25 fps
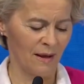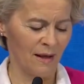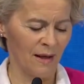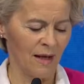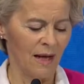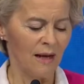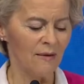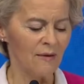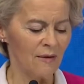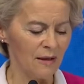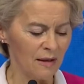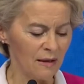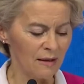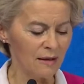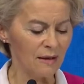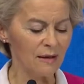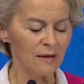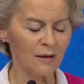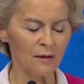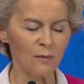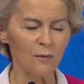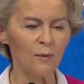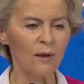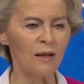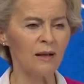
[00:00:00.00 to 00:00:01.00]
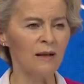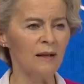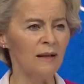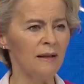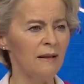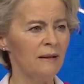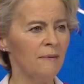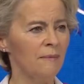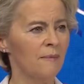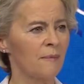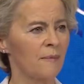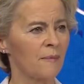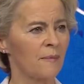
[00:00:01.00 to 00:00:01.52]
And this is why,
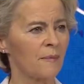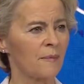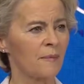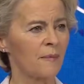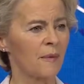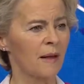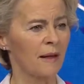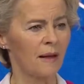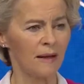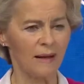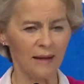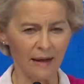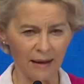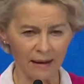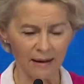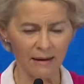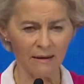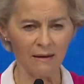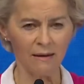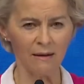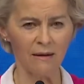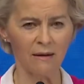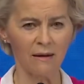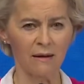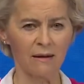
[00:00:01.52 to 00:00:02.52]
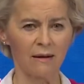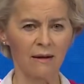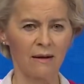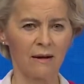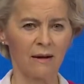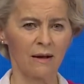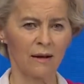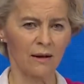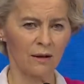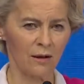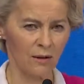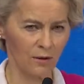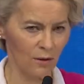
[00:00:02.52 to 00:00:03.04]
again,
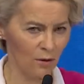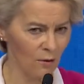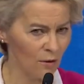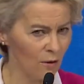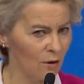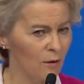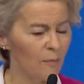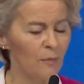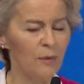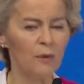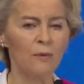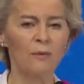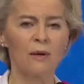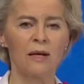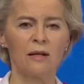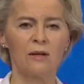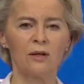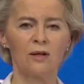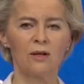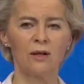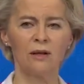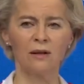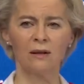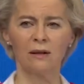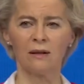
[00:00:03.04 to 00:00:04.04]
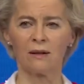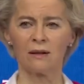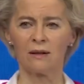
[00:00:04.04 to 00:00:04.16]
cooperation.